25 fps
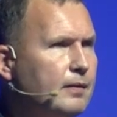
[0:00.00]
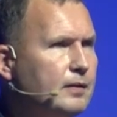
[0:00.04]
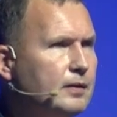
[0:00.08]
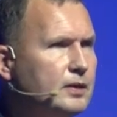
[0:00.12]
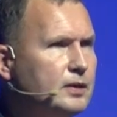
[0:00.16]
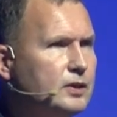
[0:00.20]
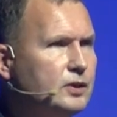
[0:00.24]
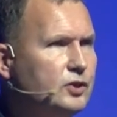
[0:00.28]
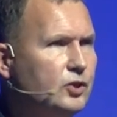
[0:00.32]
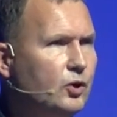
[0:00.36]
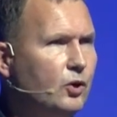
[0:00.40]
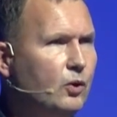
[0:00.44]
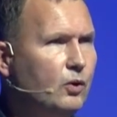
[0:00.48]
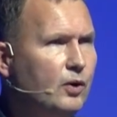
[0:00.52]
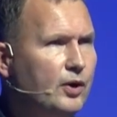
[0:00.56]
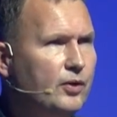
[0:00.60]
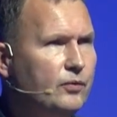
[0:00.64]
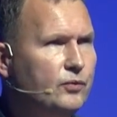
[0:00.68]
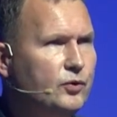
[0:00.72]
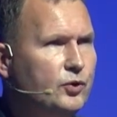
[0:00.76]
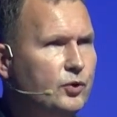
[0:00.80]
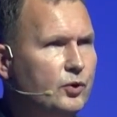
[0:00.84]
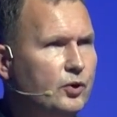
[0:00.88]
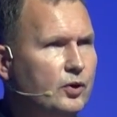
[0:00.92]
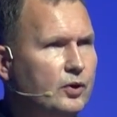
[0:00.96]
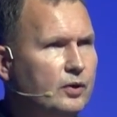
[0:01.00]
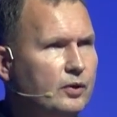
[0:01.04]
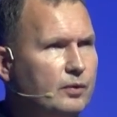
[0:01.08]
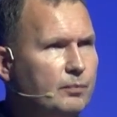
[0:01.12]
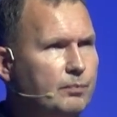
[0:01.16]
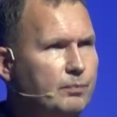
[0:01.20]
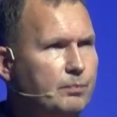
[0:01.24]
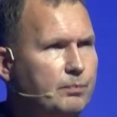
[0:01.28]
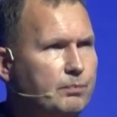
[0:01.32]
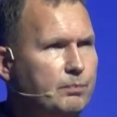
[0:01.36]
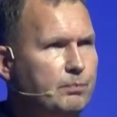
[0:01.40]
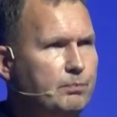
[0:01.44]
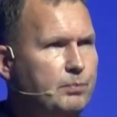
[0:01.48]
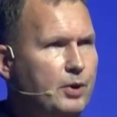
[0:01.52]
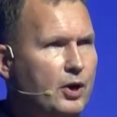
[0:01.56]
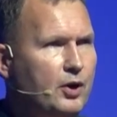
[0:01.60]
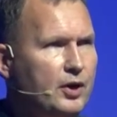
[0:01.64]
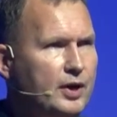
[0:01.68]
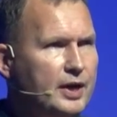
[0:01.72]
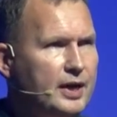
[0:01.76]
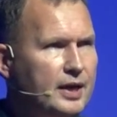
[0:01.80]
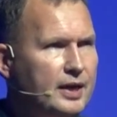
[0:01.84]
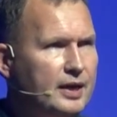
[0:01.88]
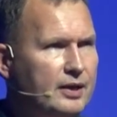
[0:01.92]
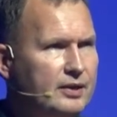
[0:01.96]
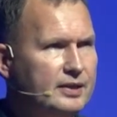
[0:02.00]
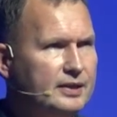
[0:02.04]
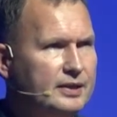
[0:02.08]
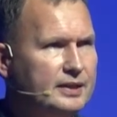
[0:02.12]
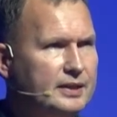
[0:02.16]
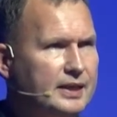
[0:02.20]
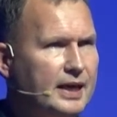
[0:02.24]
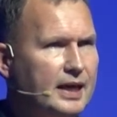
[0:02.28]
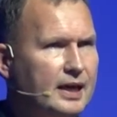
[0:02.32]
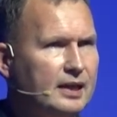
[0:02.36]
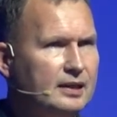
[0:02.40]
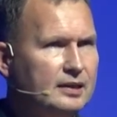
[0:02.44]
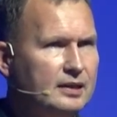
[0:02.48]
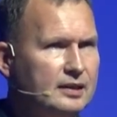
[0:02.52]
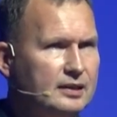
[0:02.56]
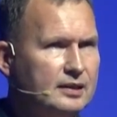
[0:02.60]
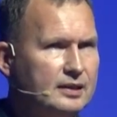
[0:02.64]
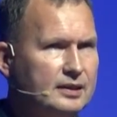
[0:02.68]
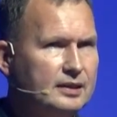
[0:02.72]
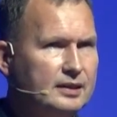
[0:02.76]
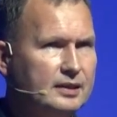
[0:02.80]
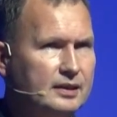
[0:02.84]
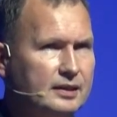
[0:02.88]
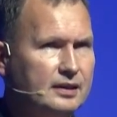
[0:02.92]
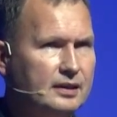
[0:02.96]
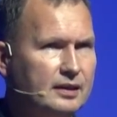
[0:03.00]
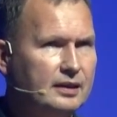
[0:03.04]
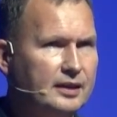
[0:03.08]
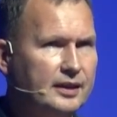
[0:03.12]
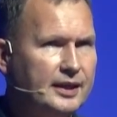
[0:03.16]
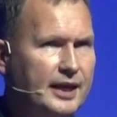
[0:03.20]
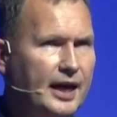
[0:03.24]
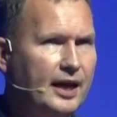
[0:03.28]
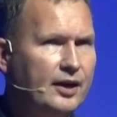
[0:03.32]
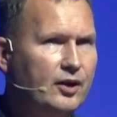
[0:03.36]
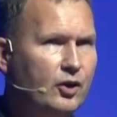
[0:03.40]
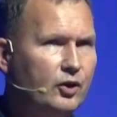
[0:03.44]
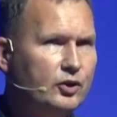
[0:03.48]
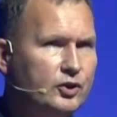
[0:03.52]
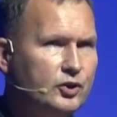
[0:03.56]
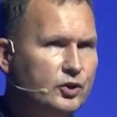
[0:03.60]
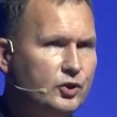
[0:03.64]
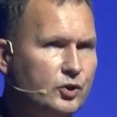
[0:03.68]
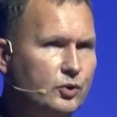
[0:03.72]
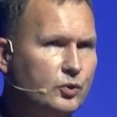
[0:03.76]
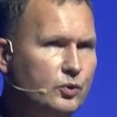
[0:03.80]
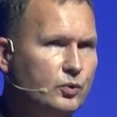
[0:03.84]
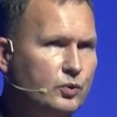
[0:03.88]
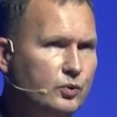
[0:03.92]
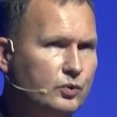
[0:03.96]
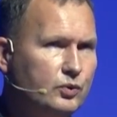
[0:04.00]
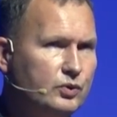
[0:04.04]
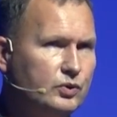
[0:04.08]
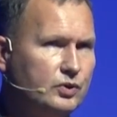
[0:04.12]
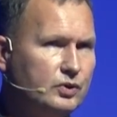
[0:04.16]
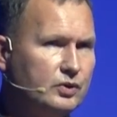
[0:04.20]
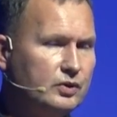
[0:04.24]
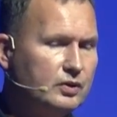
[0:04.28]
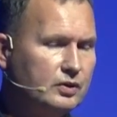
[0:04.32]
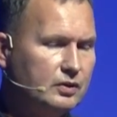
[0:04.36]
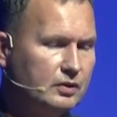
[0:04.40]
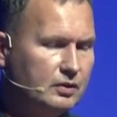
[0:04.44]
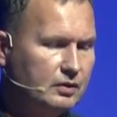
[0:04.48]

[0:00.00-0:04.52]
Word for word: So, if your body cells cannot use